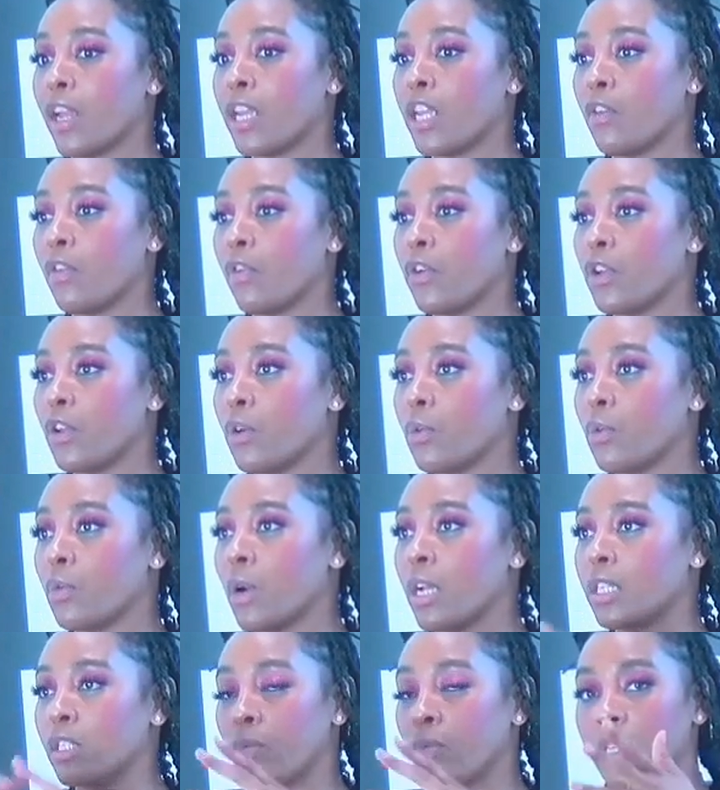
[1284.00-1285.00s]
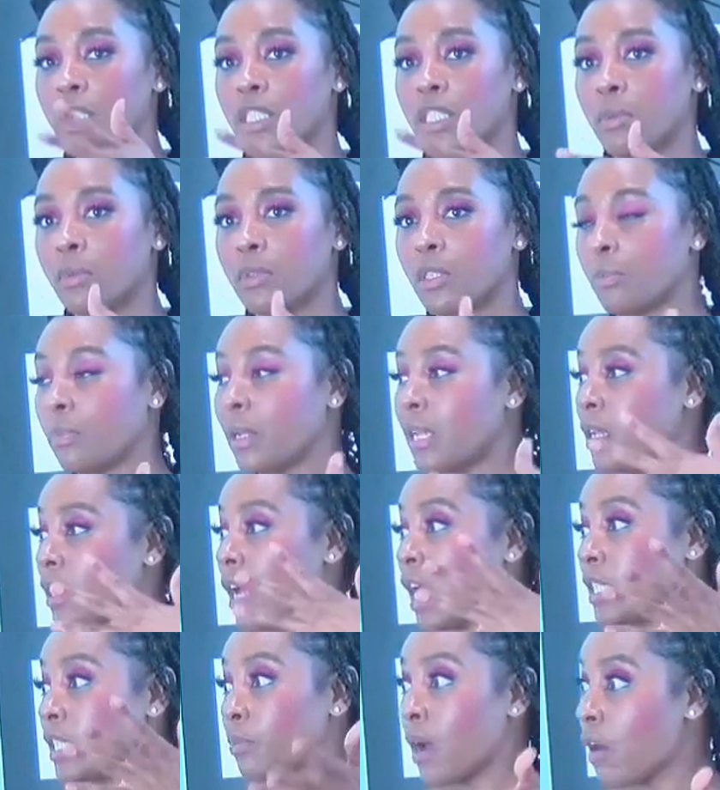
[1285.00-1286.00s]
Thank you for your words of wisdom to
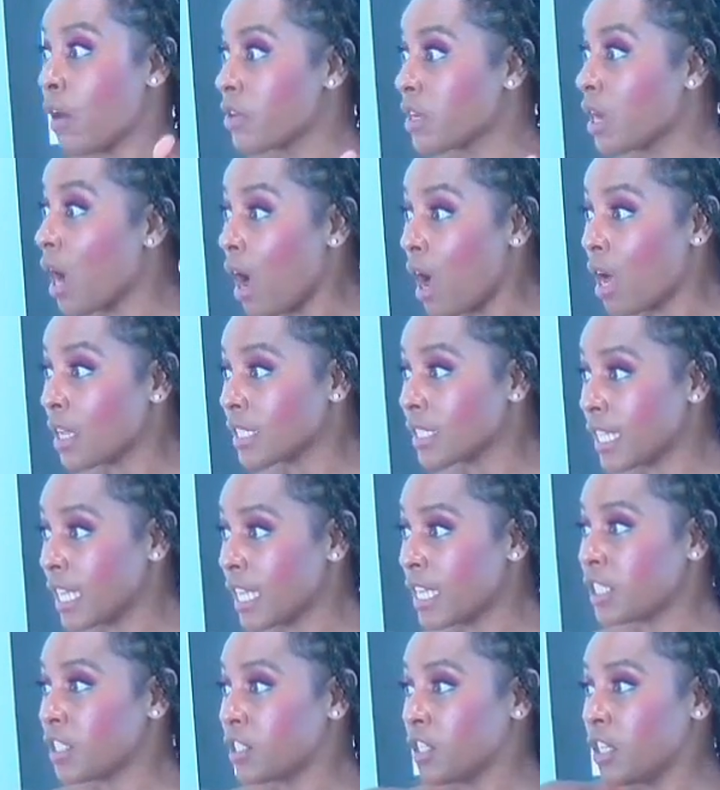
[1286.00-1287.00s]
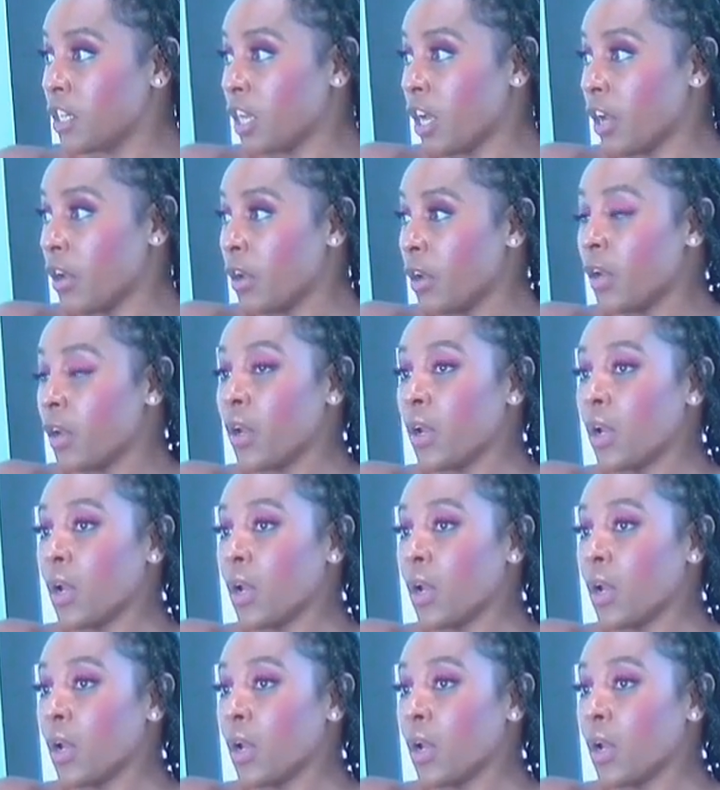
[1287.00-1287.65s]
aspiring artists, you know.